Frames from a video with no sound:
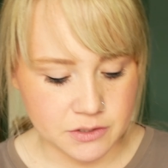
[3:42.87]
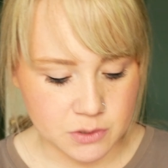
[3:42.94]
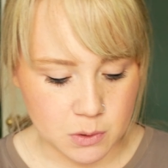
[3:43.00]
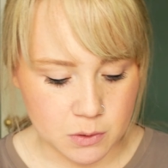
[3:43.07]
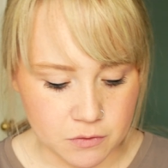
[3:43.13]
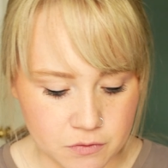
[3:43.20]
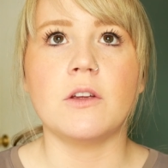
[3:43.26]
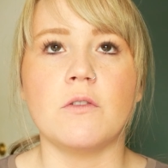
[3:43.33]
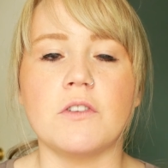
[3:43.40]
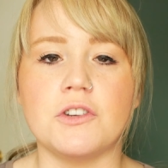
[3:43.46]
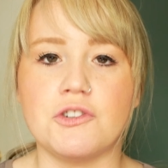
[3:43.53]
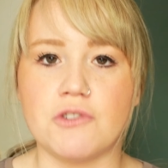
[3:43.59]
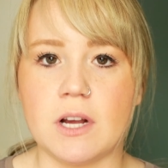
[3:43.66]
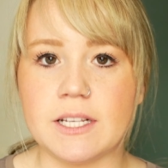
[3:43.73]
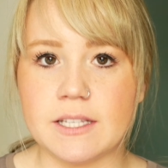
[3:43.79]
So if you've
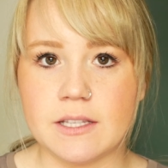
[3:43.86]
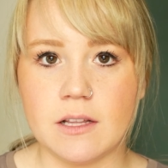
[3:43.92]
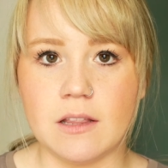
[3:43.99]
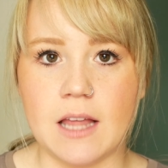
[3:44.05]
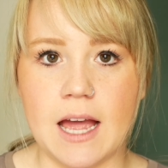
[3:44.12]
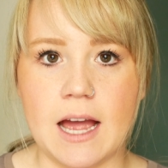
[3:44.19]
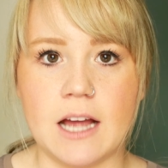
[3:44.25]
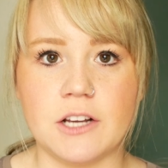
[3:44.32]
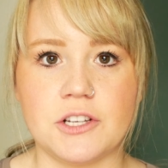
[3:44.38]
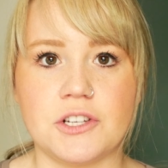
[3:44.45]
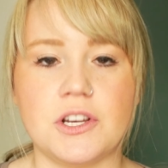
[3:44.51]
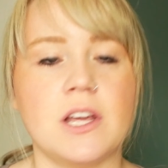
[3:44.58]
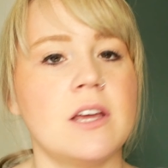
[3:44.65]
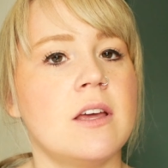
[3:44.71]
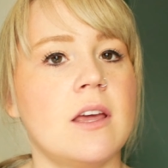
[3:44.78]
addressed the
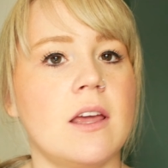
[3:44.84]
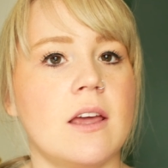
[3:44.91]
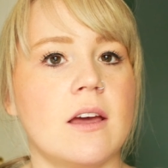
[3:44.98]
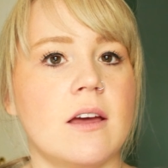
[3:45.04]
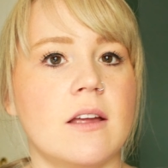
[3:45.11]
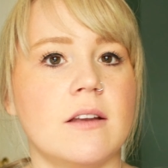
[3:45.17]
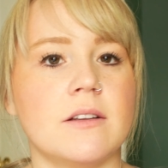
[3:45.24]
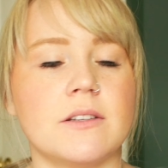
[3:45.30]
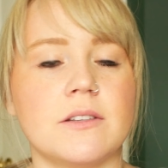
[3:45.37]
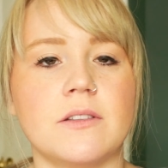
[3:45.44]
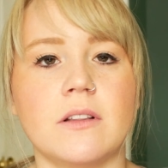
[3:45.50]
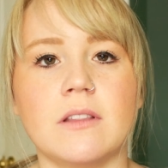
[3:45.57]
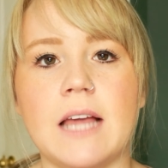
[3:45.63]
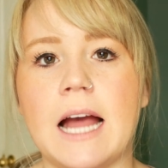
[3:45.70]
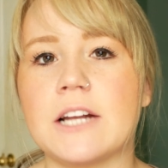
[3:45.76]
latch and
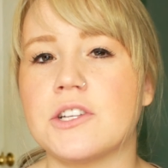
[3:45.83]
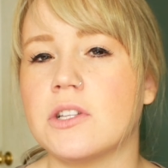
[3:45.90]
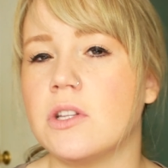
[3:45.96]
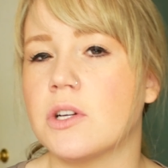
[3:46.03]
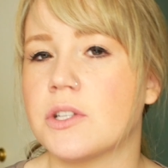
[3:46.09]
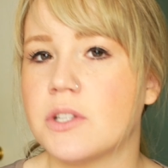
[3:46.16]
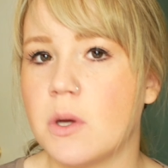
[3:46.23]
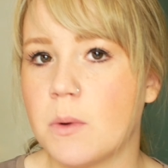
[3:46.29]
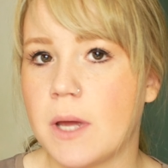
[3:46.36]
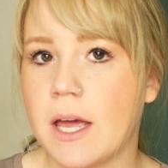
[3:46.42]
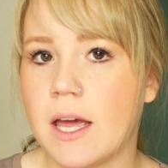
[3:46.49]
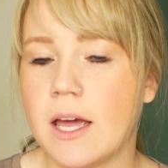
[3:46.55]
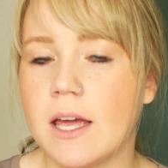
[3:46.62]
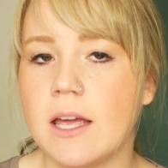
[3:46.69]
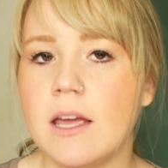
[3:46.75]
the latch looks
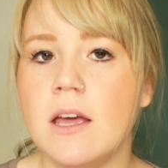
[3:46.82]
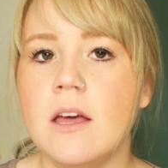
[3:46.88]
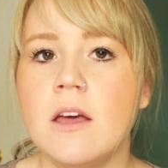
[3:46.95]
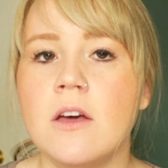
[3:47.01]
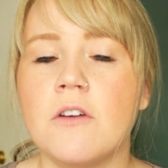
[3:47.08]
okay,